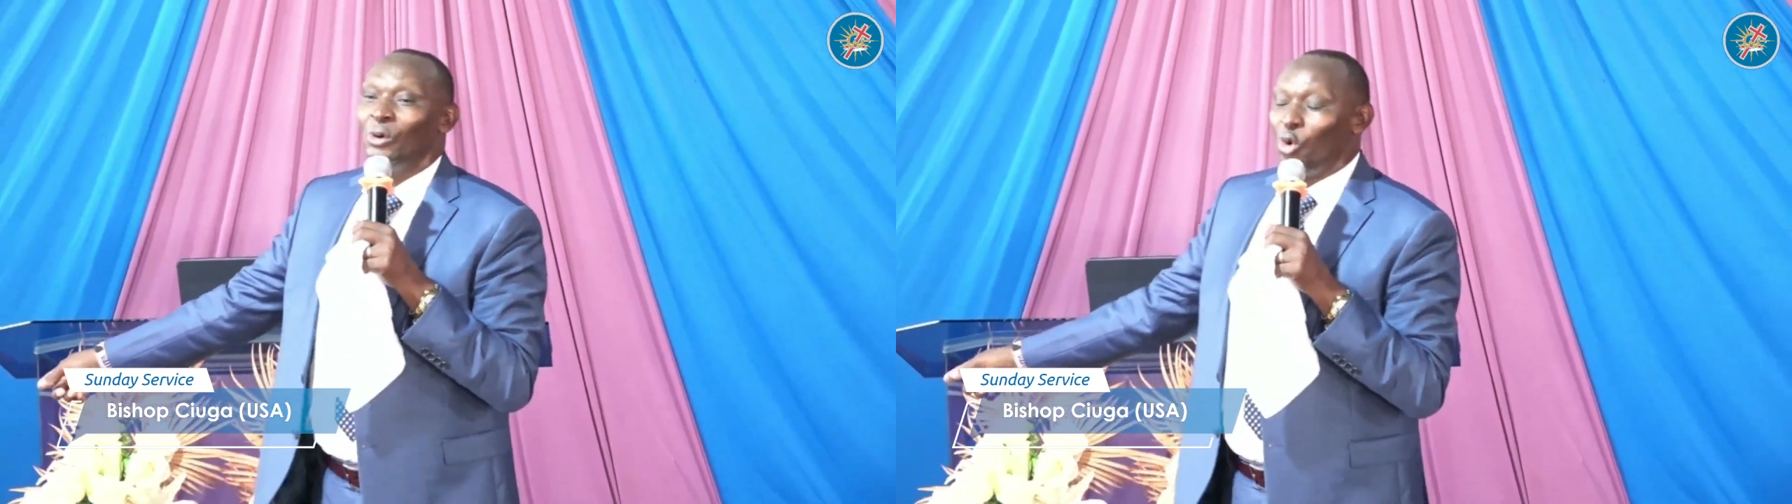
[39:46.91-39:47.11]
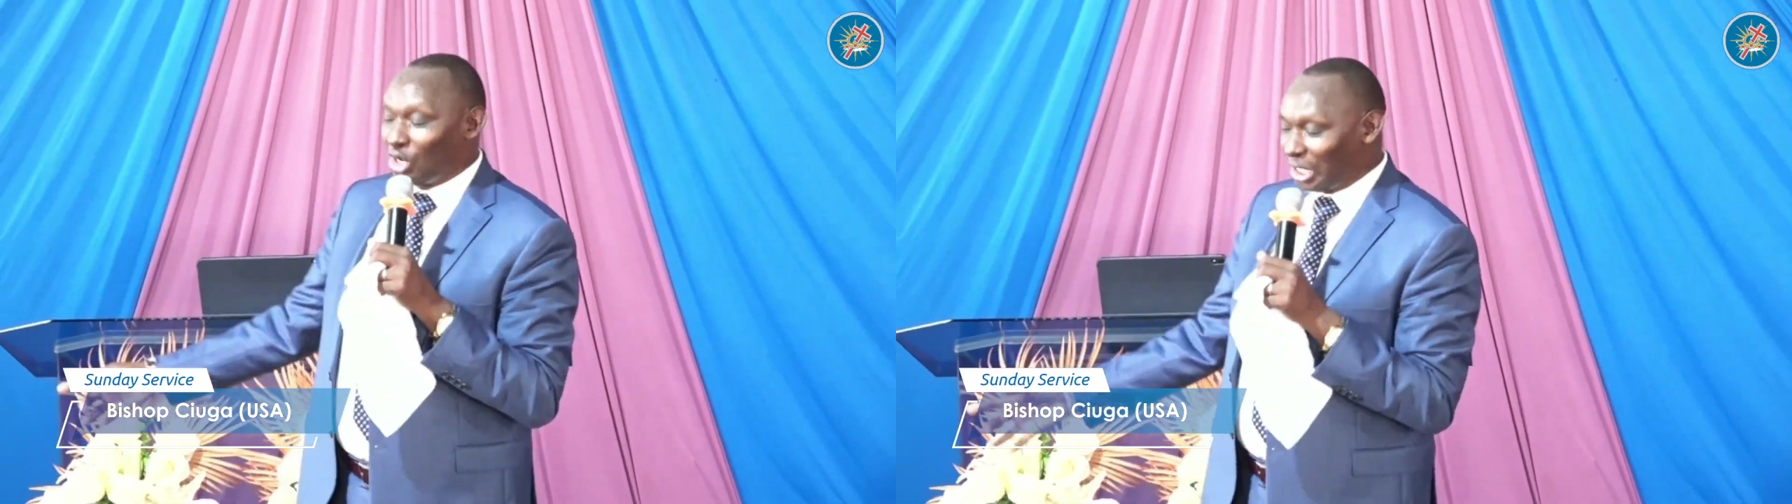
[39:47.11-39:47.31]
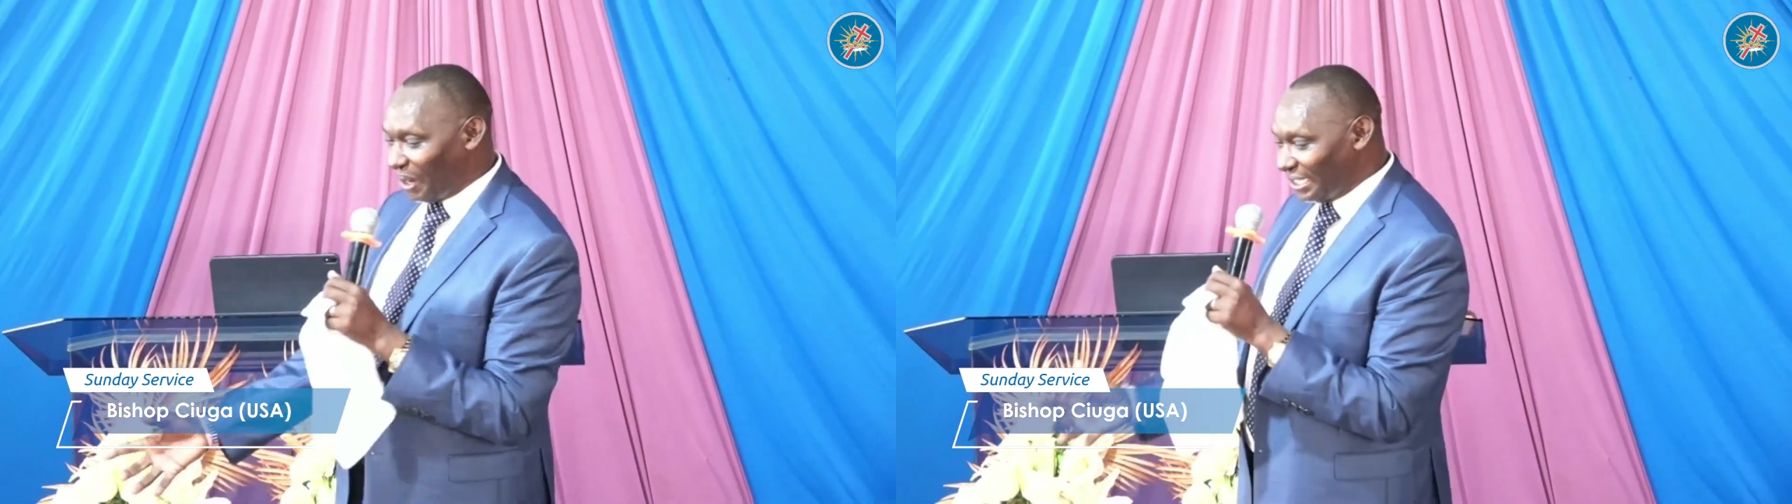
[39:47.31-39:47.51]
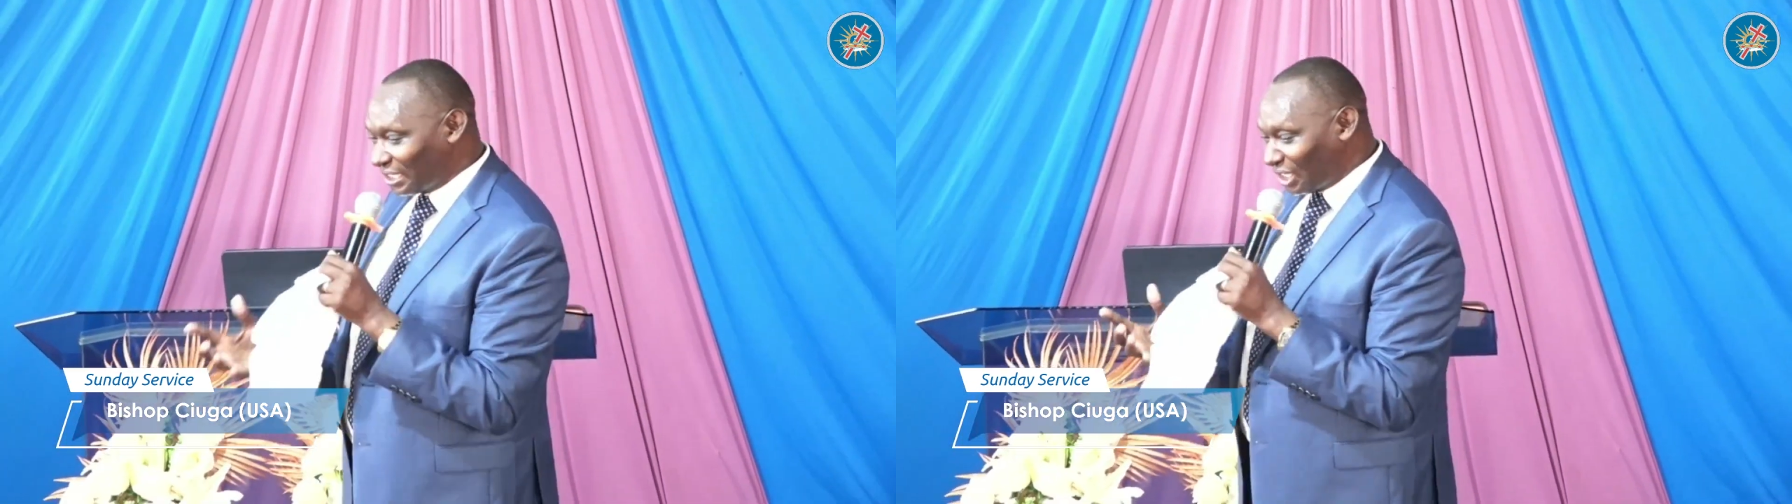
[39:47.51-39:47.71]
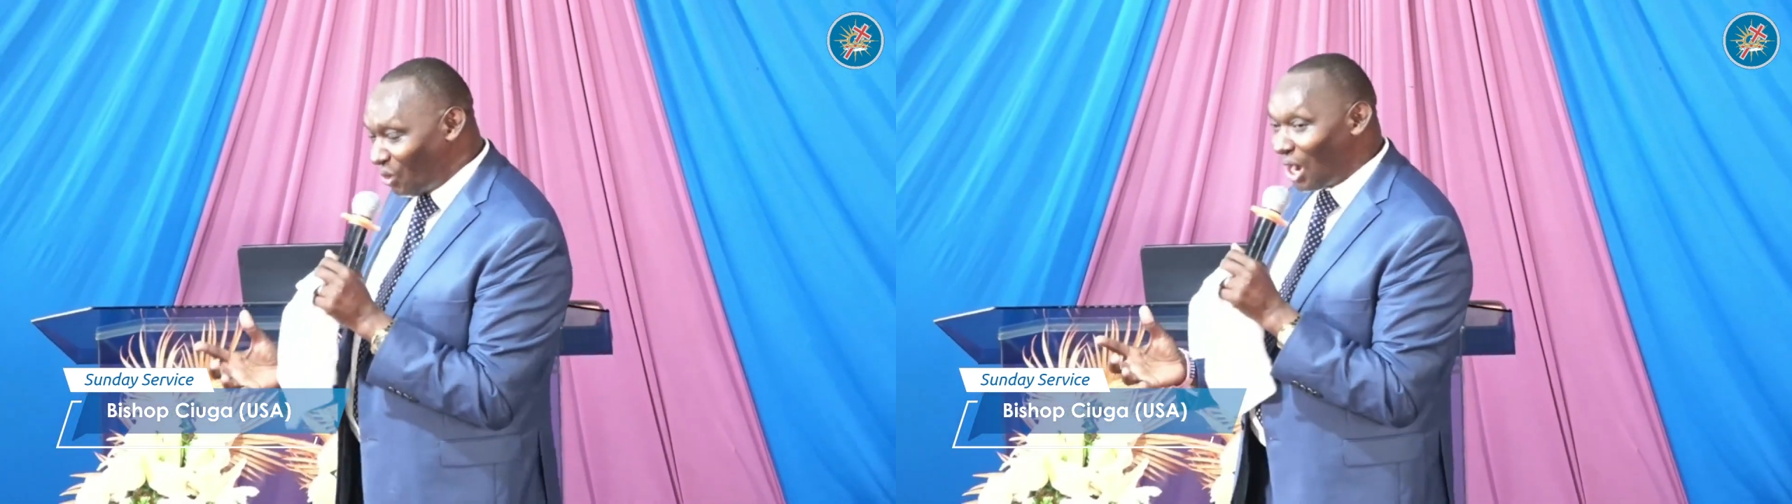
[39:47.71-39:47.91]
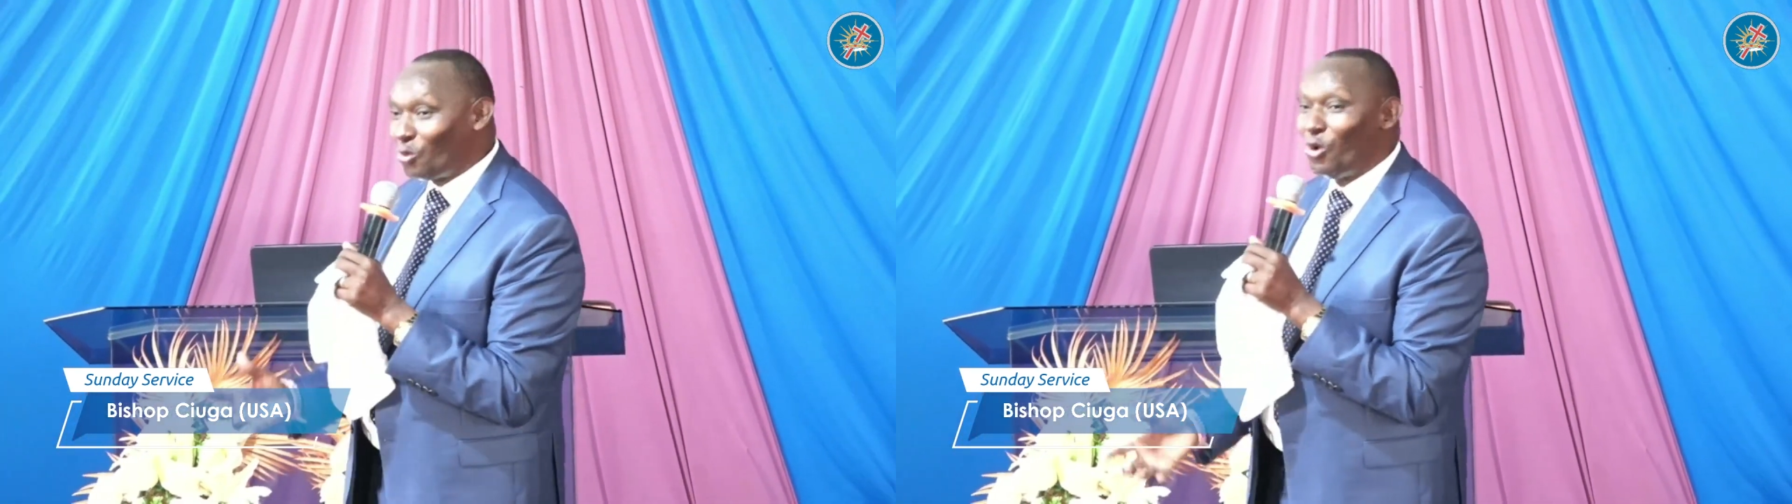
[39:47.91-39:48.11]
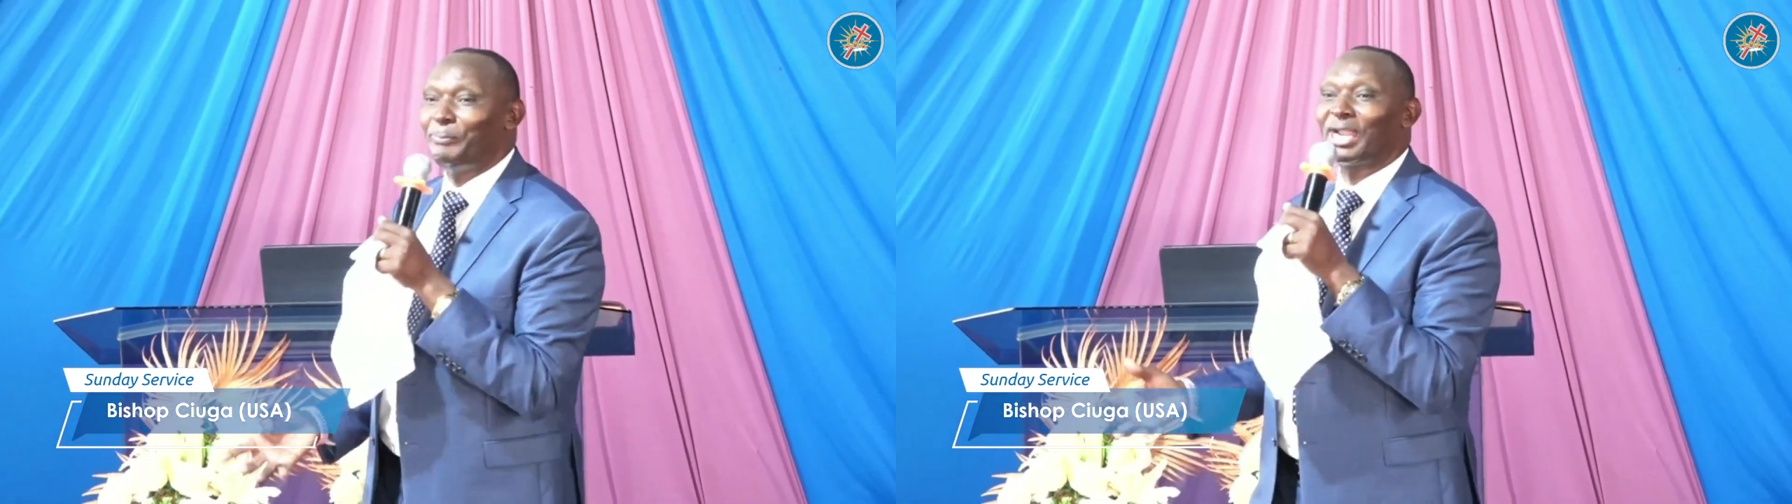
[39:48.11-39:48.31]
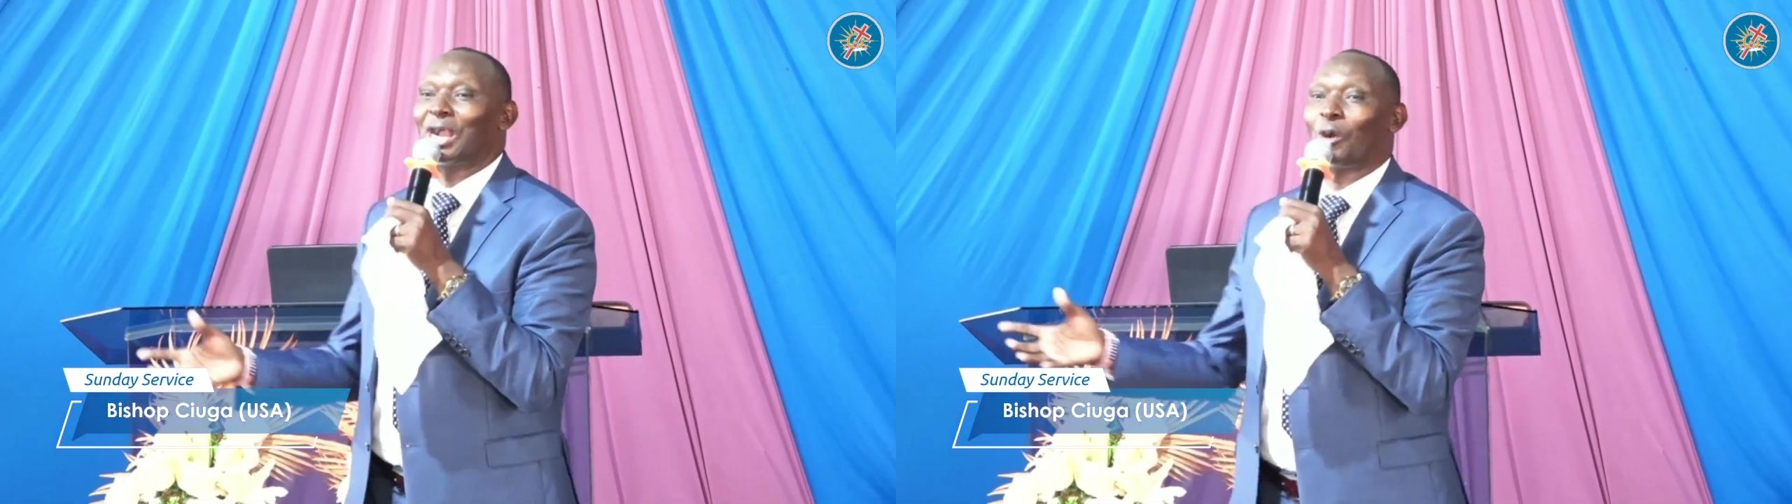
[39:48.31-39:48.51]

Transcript: Ukibarikiwa kuwa baraka